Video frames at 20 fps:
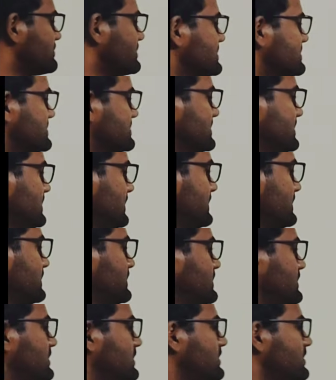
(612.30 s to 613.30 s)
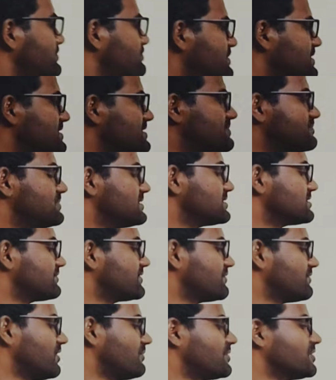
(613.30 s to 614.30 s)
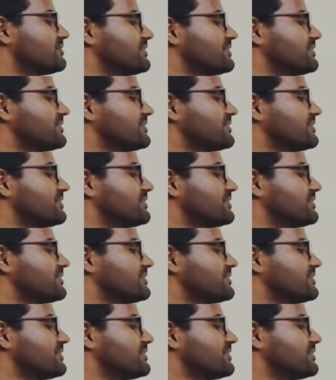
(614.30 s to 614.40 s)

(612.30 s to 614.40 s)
you can see, principles of development.